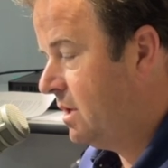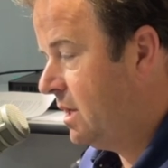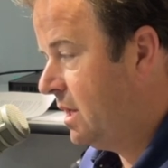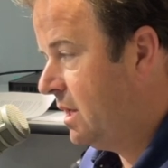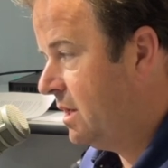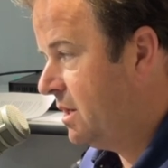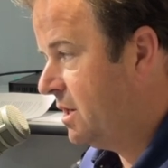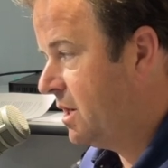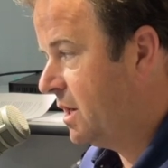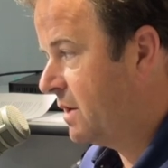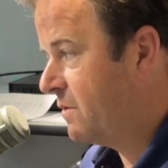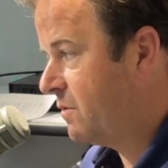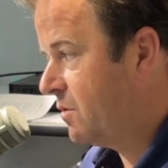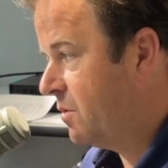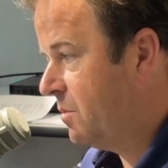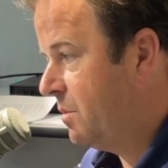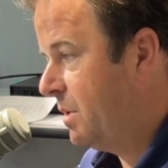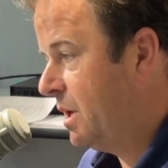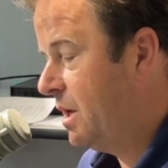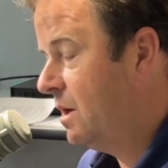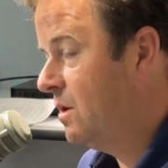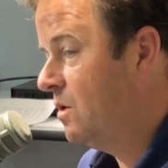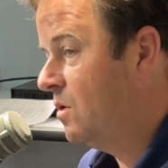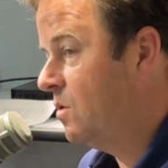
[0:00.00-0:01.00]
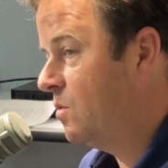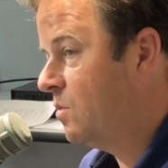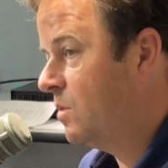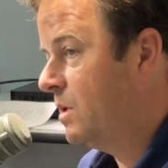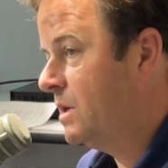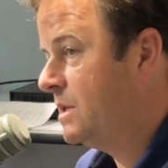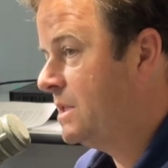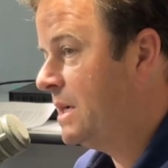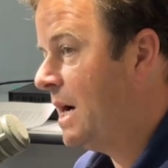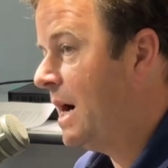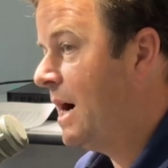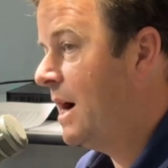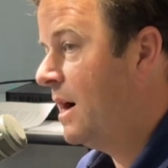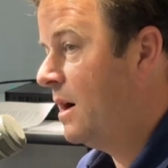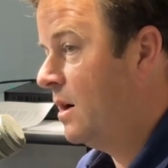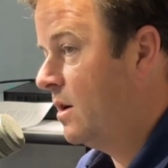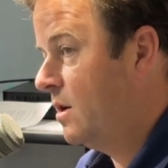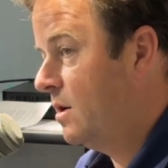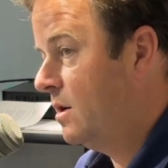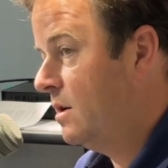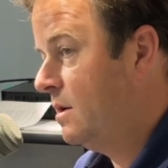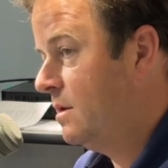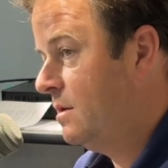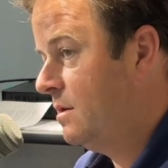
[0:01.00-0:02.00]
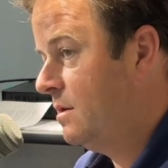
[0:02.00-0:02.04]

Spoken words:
and Dick Vermeil retired